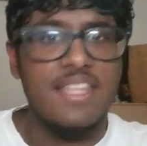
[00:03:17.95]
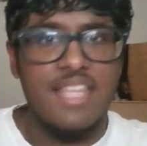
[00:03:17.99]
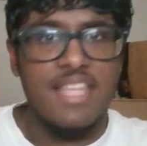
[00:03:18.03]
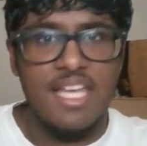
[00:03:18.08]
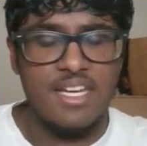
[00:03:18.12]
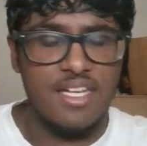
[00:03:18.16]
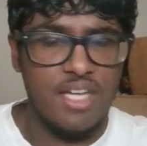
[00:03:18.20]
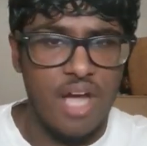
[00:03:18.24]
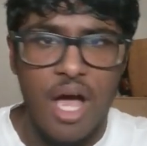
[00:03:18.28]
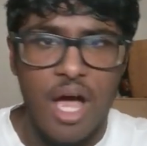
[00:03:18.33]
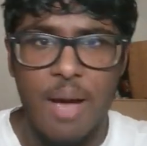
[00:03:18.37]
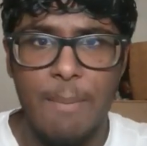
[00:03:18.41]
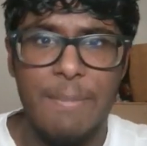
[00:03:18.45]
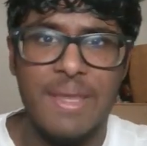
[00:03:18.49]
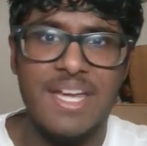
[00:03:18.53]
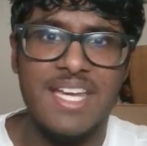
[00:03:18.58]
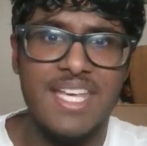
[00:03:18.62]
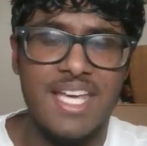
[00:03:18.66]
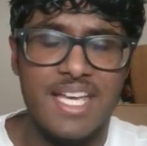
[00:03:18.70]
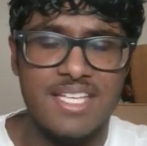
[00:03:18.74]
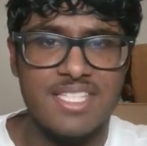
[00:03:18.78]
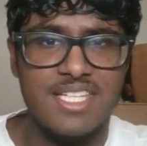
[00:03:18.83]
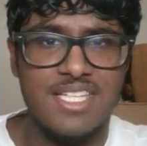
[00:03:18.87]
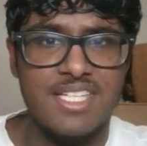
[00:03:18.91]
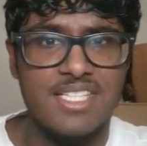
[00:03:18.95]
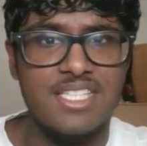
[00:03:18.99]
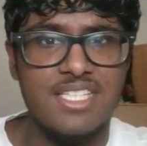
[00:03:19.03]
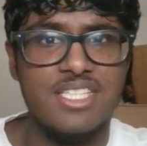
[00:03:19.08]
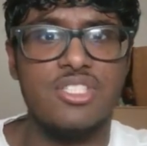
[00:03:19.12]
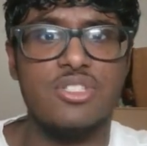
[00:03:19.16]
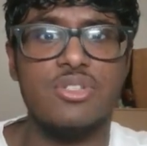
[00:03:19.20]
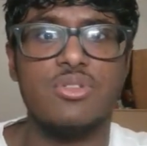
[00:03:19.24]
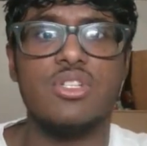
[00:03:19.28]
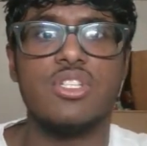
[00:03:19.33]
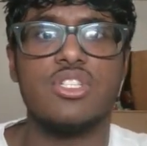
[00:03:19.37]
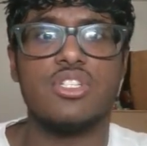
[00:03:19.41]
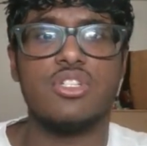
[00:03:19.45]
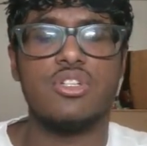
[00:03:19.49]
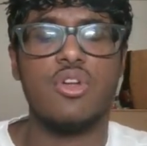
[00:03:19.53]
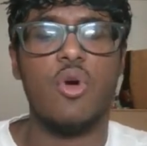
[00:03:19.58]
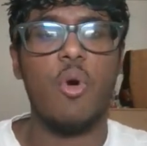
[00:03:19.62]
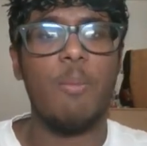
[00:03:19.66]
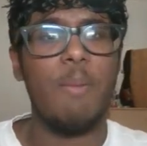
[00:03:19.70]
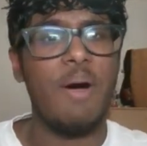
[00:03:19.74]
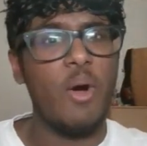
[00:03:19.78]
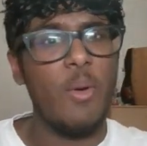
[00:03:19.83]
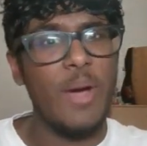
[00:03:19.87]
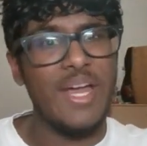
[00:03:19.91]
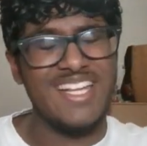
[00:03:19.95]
that not many SAT students know about,